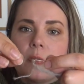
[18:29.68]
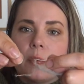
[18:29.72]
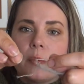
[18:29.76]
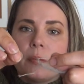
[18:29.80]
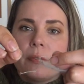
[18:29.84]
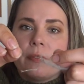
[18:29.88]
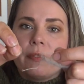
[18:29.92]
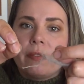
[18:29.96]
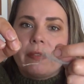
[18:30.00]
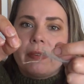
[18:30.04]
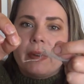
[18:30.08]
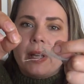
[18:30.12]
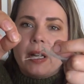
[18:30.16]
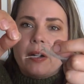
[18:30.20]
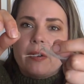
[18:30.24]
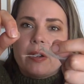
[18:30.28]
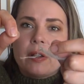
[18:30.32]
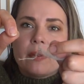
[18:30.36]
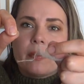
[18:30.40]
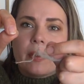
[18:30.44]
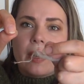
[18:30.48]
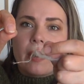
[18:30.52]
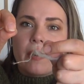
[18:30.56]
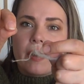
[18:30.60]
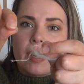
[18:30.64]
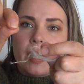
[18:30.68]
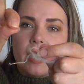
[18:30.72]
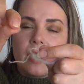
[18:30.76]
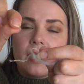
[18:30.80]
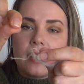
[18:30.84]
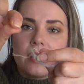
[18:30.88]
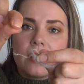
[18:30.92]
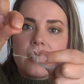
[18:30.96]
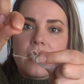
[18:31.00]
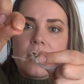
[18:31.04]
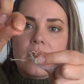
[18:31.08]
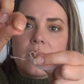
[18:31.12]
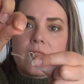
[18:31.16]

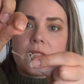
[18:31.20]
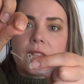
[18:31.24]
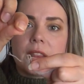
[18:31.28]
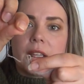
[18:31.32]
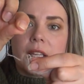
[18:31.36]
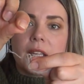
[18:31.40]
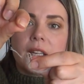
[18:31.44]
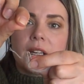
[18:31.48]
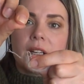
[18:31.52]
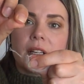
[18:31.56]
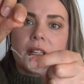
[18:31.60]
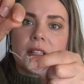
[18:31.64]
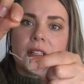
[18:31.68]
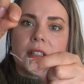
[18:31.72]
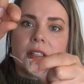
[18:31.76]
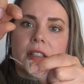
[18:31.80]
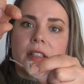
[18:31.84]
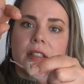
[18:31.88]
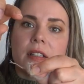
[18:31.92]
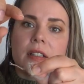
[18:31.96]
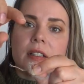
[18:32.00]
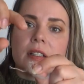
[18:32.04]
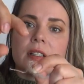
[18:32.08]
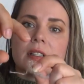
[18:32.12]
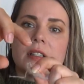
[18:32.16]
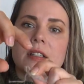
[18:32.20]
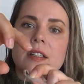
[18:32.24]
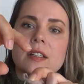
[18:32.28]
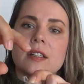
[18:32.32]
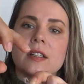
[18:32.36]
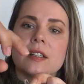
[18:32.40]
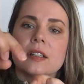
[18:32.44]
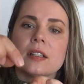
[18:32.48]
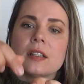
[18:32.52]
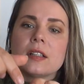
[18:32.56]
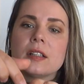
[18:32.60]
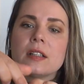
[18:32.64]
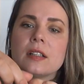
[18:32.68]
very thin
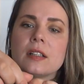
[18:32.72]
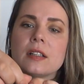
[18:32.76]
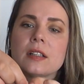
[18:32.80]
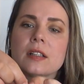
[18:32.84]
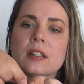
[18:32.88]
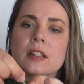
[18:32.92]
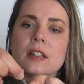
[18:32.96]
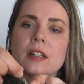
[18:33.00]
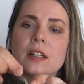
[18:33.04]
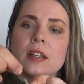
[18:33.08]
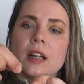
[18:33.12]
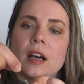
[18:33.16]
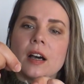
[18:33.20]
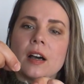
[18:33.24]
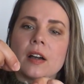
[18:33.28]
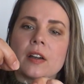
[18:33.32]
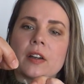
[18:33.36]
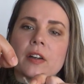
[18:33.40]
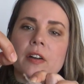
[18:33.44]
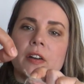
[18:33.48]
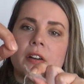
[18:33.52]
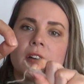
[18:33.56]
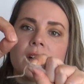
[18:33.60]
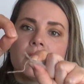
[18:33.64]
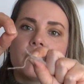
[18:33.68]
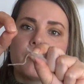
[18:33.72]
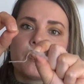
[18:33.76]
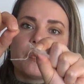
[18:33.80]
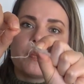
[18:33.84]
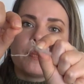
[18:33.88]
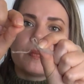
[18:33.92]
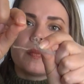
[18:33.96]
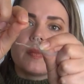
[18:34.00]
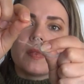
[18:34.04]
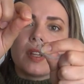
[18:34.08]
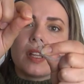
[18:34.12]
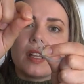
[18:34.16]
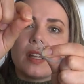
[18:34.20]
darker
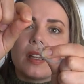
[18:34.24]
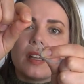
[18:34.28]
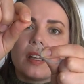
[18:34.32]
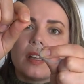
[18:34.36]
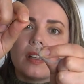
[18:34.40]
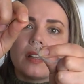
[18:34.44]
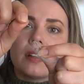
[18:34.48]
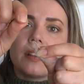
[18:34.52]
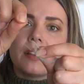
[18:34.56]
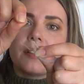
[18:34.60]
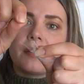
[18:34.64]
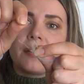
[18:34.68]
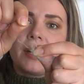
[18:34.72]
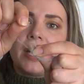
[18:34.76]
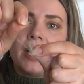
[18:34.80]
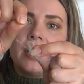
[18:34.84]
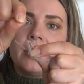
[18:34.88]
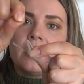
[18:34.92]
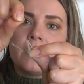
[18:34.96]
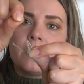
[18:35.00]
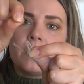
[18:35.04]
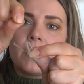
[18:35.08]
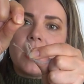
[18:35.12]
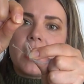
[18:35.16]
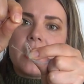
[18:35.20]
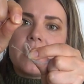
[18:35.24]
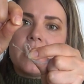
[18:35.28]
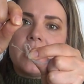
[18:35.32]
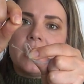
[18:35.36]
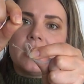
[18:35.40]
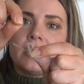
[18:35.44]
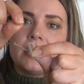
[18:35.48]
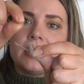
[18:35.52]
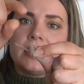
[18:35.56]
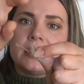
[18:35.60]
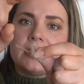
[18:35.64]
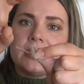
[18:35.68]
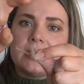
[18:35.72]
thread. I
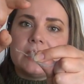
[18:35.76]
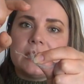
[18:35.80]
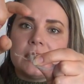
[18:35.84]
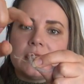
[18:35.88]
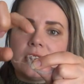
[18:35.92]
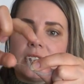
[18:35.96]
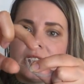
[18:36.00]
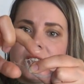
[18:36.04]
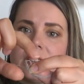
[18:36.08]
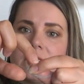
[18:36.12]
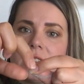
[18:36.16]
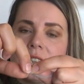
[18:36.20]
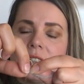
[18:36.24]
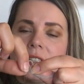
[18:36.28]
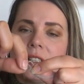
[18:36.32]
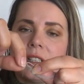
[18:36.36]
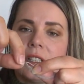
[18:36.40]
think this is the